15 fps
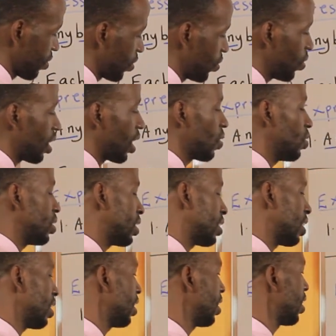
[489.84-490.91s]
You cannot
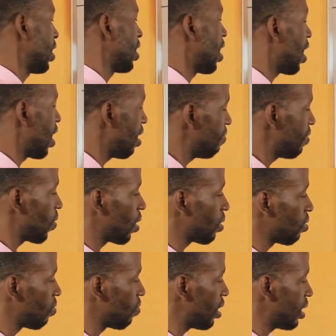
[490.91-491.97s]
say every one
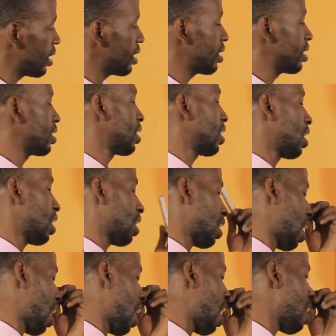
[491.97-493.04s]
of us
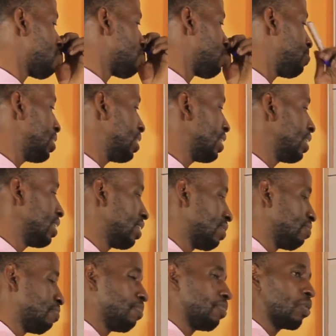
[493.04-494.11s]
have been
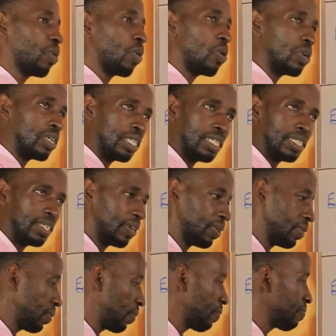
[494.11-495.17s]
called.
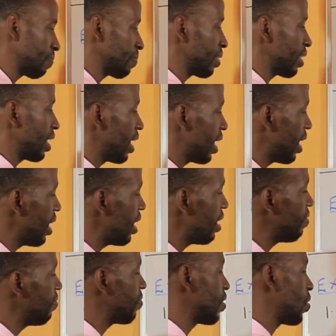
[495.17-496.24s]
No.
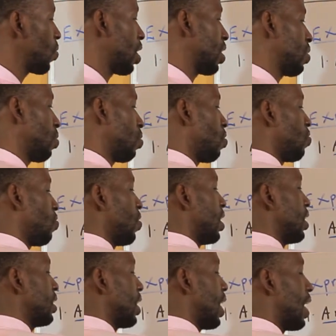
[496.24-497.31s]
Every one of
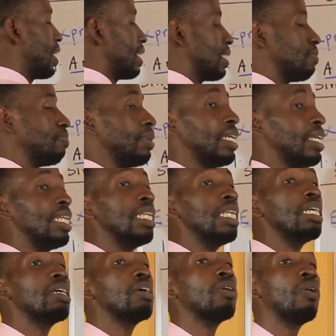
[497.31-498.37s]
us has been
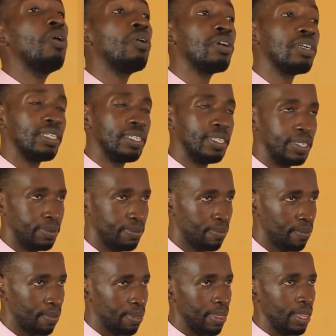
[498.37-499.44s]
called.
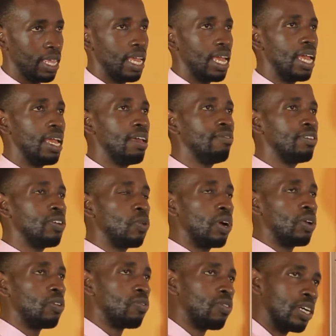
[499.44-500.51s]
Every
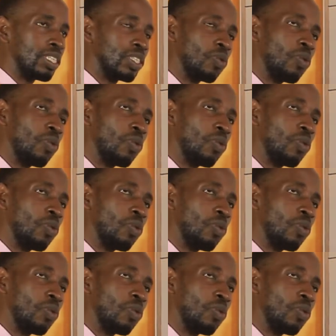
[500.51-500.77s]
one of us.